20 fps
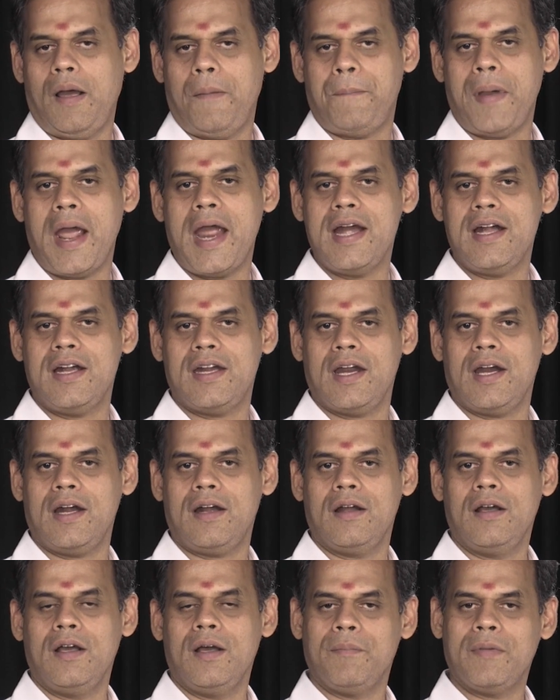paint
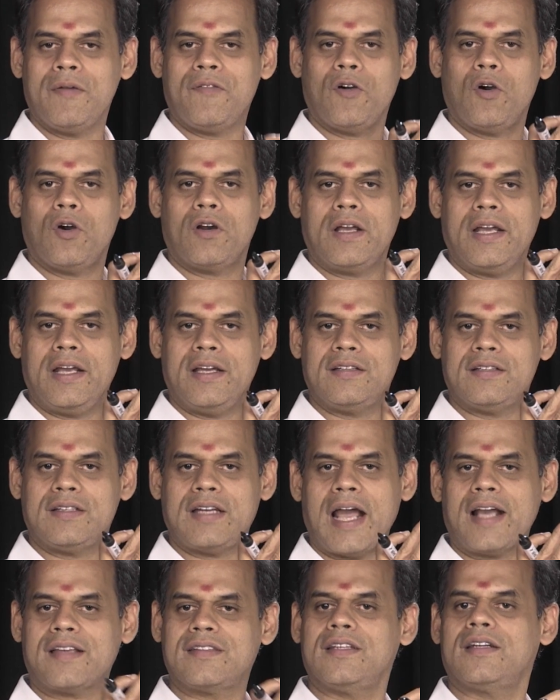it before he
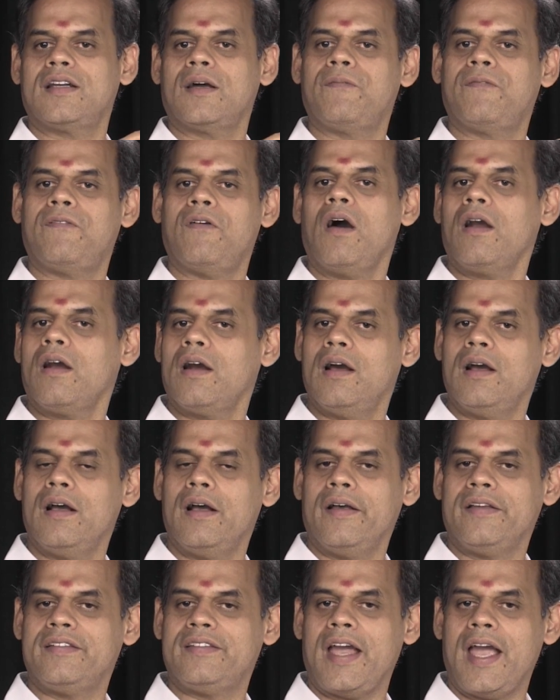stacks it up for
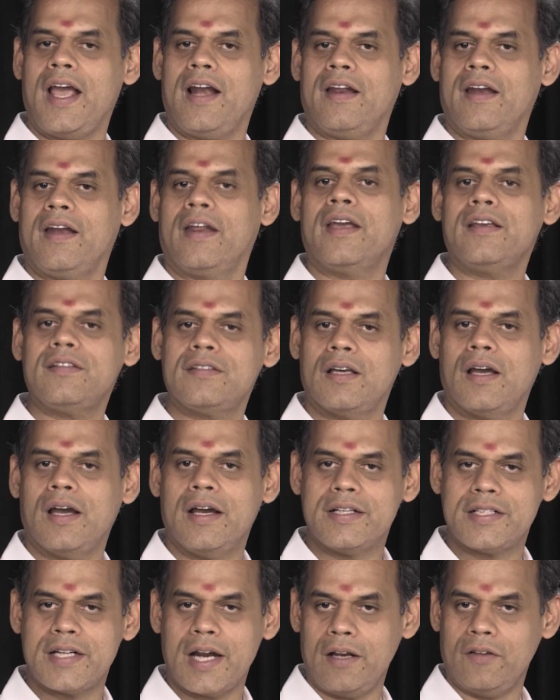sale in his
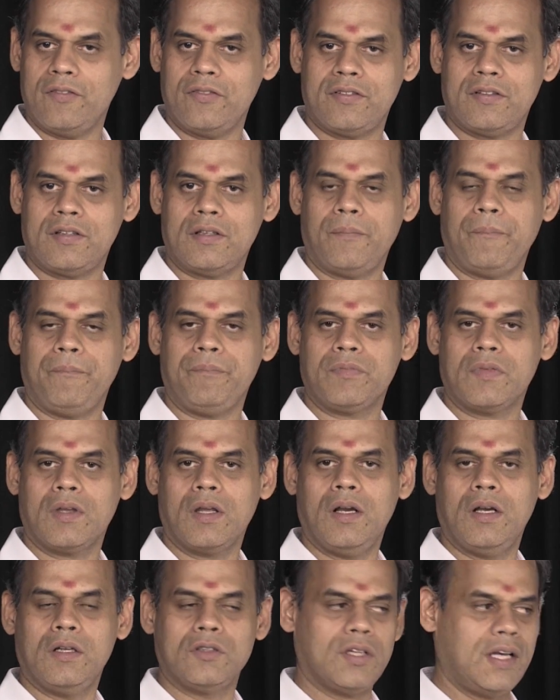shelves.
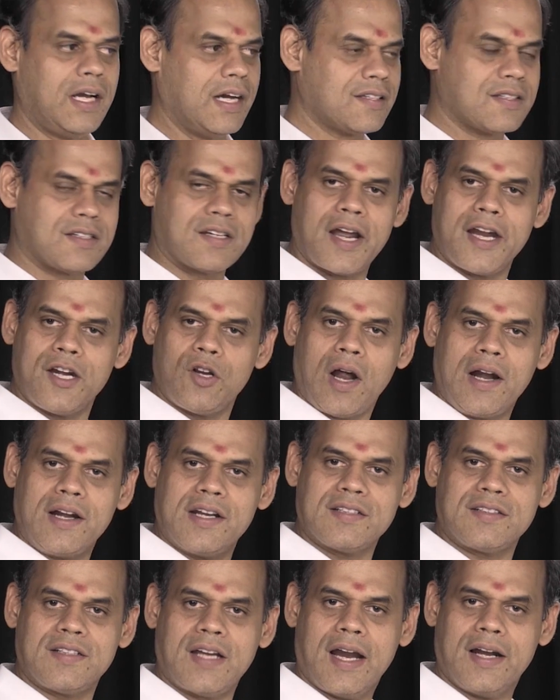So, let us try to
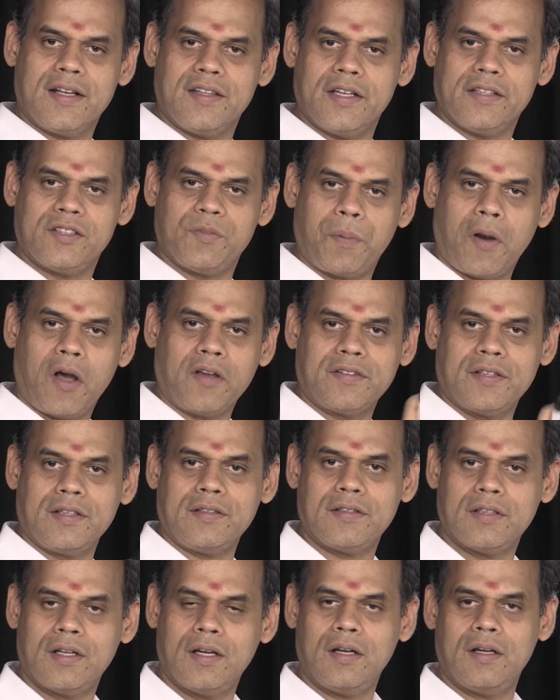understand this process.